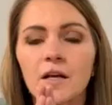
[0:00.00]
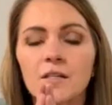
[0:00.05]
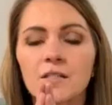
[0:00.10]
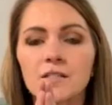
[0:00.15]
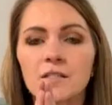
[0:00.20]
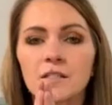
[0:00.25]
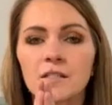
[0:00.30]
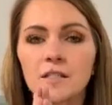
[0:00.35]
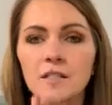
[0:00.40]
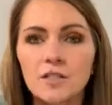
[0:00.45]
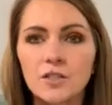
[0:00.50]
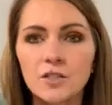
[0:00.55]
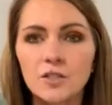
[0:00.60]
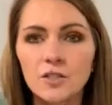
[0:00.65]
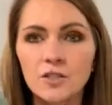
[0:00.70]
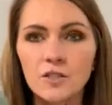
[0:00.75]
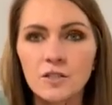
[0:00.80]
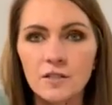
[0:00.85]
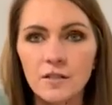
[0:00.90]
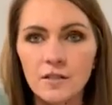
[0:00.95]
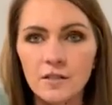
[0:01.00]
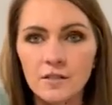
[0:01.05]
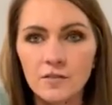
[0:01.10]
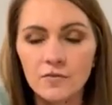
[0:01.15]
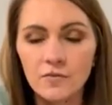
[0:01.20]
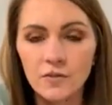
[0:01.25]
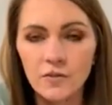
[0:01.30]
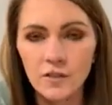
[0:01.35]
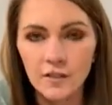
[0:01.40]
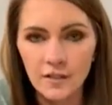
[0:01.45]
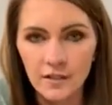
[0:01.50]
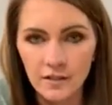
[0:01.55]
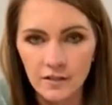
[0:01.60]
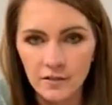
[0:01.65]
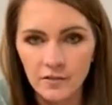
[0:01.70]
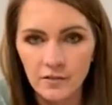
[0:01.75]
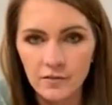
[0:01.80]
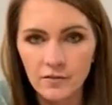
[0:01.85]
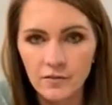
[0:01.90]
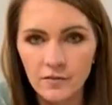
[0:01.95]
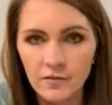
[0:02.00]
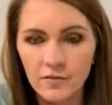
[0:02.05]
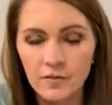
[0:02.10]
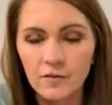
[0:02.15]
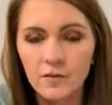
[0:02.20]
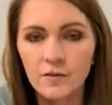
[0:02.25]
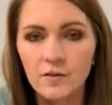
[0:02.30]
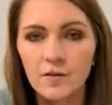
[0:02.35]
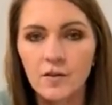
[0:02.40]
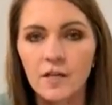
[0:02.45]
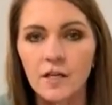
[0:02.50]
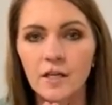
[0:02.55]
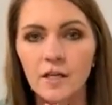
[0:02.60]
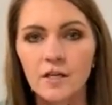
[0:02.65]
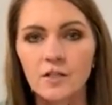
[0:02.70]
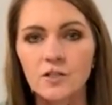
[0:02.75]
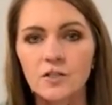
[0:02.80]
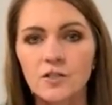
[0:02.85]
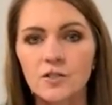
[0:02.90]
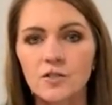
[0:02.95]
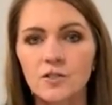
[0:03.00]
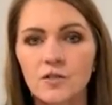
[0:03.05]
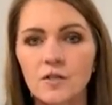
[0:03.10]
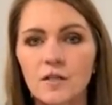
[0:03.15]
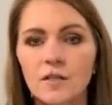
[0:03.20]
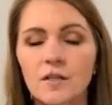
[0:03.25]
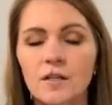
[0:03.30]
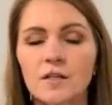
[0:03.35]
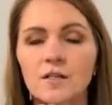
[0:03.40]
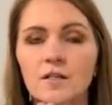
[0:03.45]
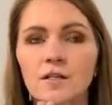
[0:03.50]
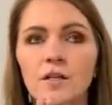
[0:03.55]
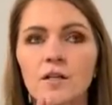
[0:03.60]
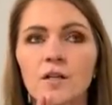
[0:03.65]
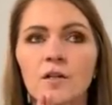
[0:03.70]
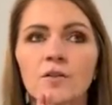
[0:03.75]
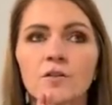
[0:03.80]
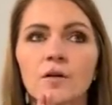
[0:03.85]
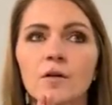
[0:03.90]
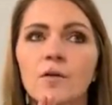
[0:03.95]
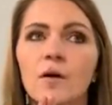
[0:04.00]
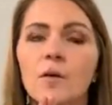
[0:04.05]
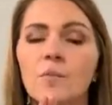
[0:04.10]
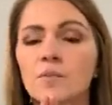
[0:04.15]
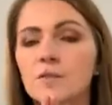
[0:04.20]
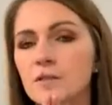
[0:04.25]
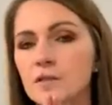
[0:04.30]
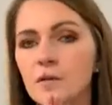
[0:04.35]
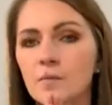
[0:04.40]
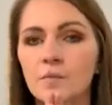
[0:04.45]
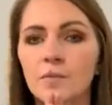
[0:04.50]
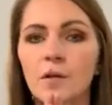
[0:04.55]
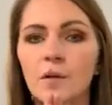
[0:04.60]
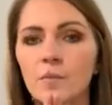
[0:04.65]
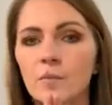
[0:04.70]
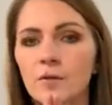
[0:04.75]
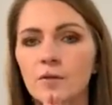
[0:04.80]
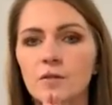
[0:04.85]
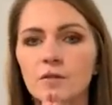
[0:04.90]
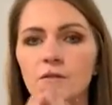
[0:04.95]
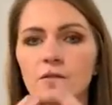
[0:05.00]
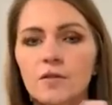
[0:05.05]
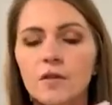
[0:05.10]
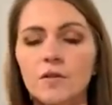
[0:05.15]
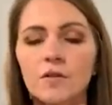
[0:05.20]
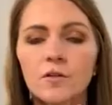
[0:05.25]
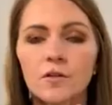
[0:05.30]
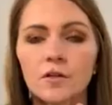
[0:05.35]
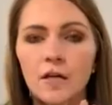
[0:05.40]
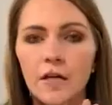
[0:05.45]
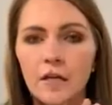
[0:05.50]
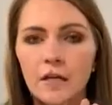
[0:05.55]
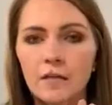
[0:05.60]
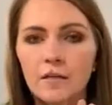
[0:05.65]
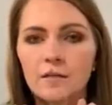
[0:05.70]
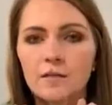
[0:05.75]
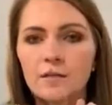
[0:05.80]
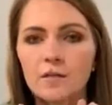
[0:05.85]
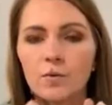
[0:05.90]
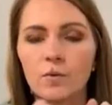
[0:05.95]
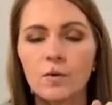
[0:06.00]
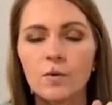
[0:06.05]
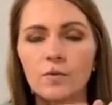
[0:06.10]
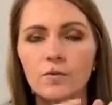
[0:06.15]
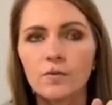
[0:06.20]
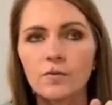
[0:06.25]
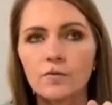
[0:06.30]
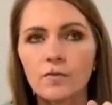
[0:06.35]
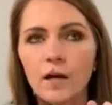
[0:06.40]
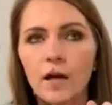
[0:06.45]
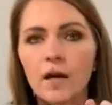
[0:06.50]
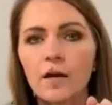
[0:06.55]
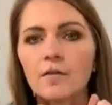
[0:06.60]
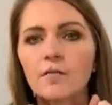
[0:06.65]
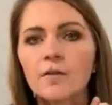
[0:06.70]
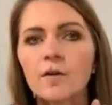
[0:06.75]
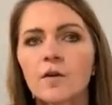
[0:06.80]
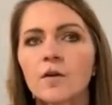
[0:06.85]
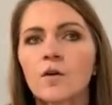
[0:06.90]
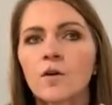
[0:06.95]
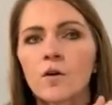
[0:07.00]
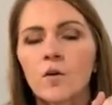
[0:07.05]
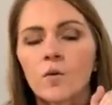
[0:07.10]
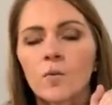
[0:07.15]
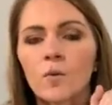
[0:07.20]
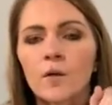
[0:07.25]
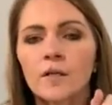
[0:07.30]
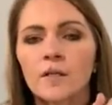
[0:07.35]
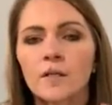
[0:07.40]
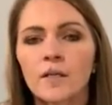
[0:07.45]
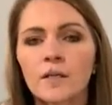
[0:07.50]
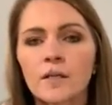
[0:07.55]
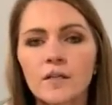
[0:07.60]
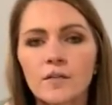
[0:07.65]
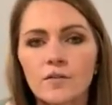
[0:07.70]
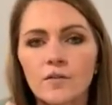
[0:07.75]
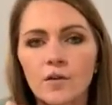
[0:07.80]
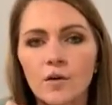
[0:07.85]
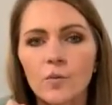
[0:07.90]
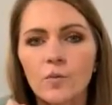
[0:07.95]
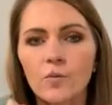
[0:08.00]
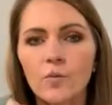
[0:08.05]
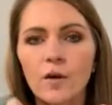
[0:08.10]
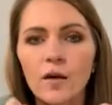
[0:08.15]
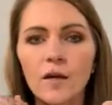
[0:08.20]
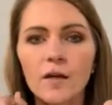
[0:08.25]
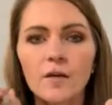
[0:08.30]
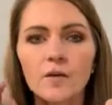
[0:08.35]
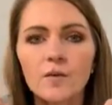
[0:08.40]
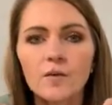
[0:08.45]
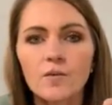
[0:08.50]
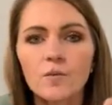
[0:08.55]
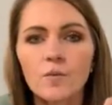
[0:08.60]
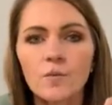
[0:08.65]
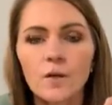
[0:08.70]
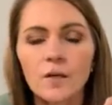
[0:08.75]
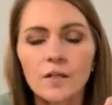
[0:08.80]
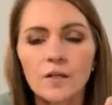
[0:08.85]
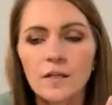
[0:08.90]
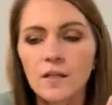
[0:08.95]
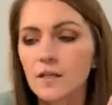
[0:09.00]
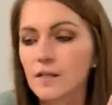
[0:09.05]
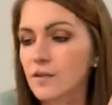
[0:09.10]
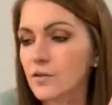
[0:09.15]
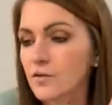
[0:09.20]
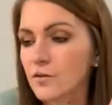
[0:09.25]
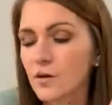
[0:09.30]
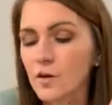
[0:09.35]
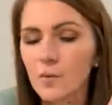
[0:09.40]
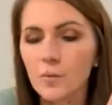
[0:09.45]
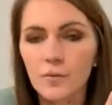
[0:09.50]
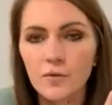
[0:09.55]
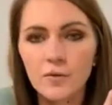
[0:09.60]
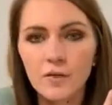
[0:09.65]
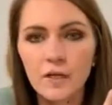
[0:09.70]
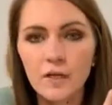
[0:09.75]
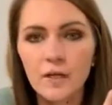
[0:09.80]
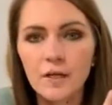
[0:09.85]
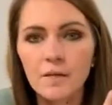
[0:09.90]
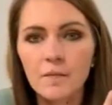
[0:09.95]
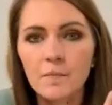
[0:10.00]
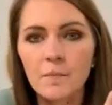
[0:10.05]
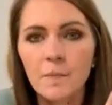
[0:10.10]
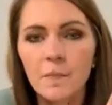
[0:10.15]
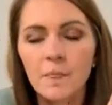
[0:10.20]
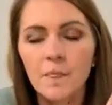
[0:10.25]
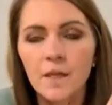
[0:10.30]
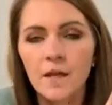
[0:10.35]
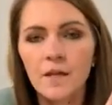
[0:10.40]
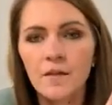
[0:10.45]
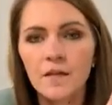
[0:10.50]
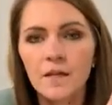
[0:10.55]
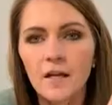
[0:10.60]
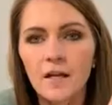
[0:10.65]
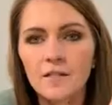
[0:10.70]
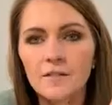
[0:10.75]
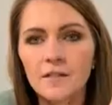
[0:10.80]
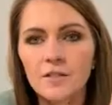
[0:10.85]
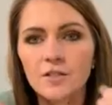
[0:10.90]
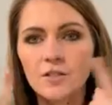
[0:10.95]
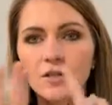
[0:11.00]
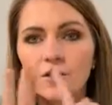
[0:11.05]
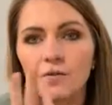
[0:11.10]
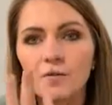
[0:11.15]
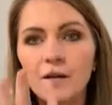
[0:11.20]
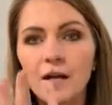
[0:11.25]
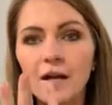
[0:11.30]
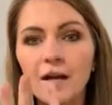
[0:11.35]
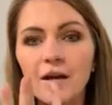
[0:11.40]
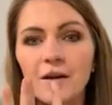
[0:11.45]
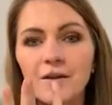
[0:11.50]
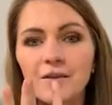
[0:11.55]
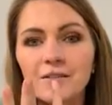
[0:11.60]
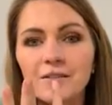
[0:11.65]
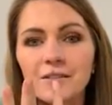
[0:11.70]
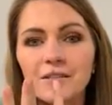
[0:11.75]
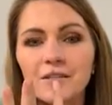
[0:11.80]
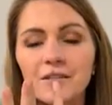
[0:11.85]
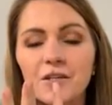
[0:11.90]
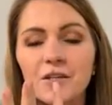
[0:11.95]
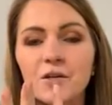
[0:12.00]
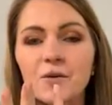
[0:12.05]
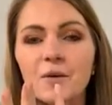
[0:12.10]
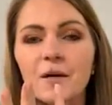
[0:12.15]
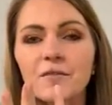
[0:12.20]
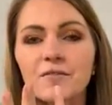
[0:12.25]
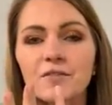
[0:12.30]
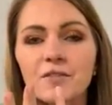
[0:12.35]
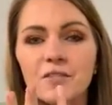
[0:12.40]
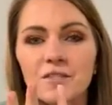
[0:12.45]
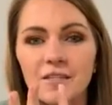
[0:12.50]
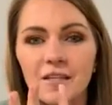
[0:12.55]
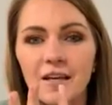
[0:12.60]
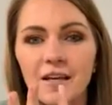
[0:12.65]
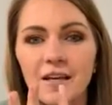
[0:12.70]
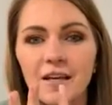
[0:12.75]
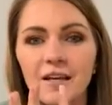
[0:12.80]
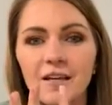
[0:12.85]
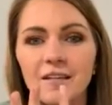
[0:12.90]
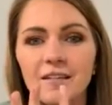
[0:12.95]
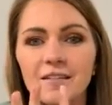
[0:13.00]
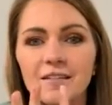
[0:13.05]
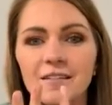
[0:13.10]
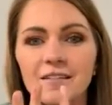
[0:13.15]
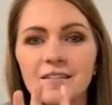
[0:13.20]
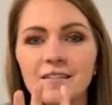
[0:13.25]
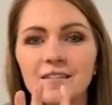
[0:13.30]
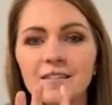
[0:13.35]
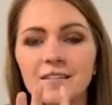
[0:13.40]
as the teacher says forgive, each student is gonna throw up some numbers on their hand. So 1 through 5, one kid can throw up 1, one kid can throw up 3, and then as they turn around, whoever says